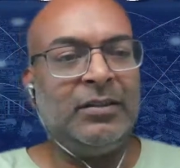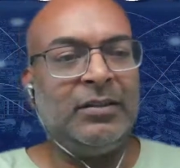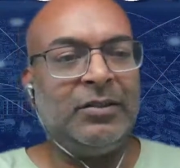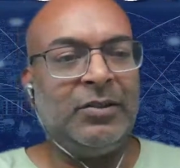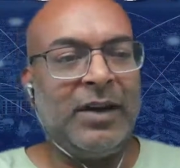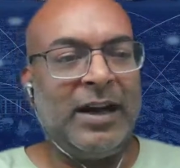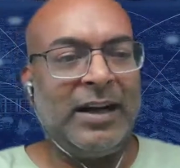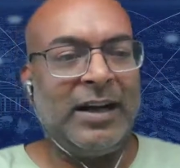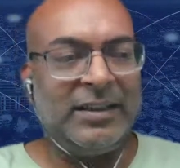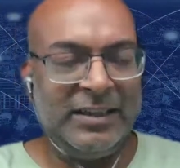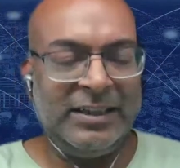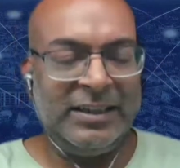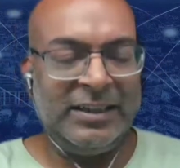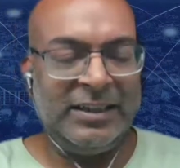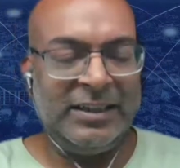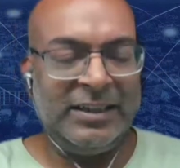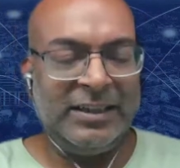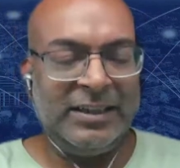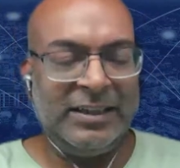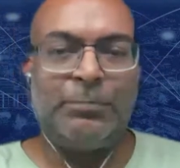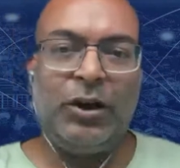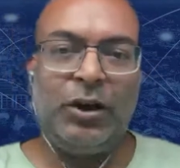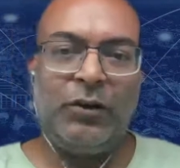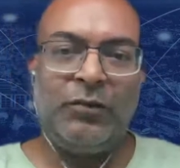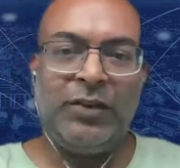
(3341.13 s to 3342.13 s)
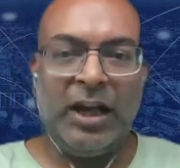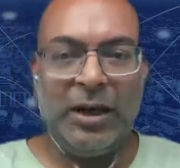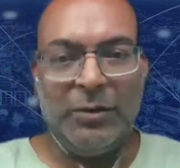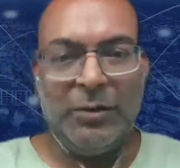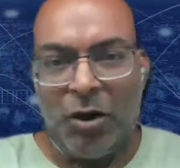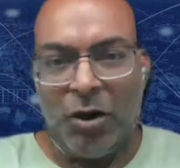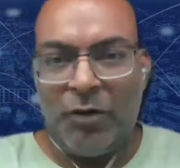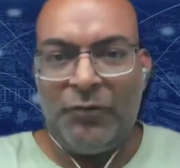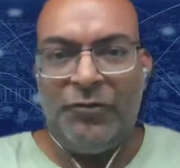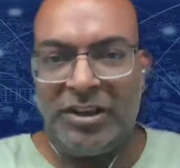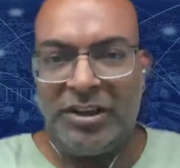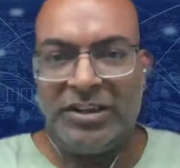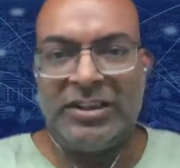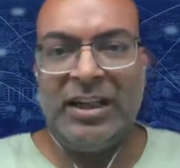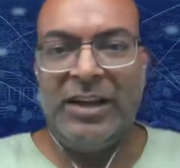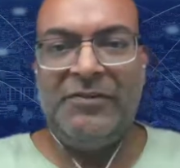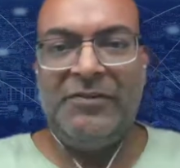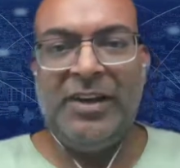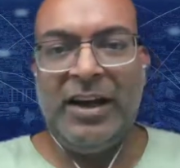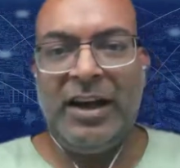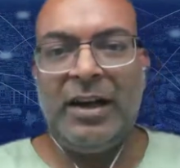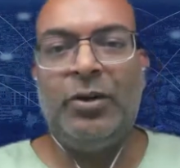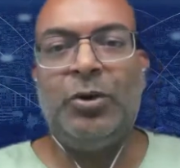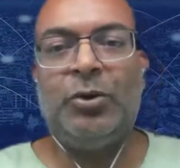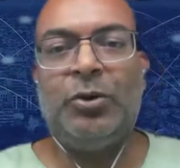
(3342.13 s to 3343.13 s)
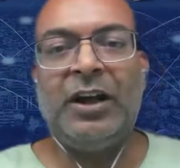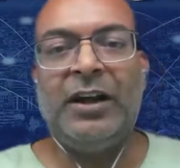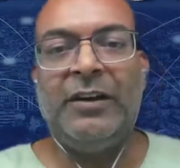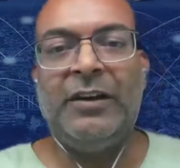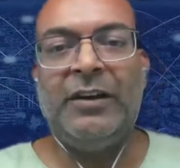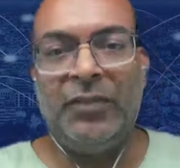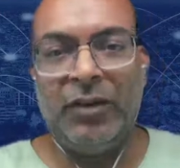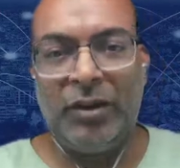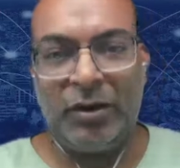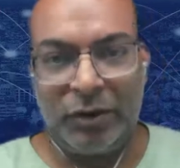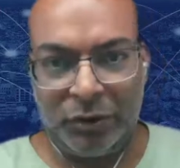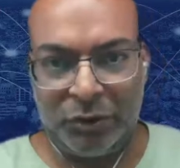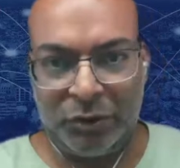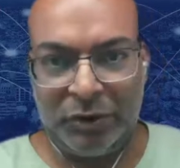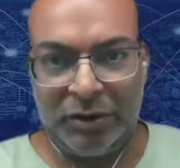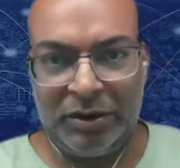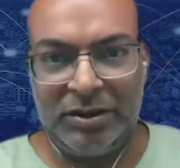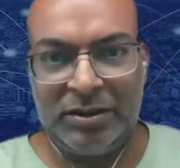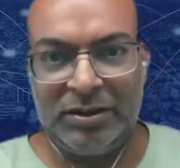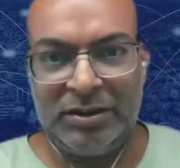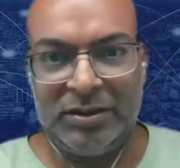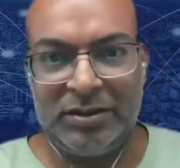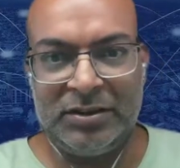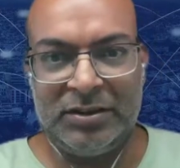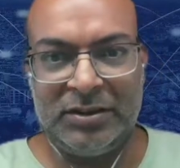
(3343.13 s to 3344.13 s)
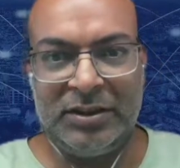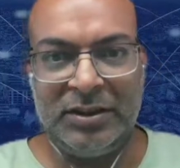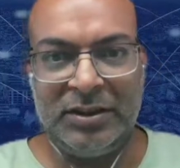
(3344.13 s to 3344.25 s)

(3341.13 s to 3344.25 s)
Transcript: So at this point of time, obviously we are looking for growth.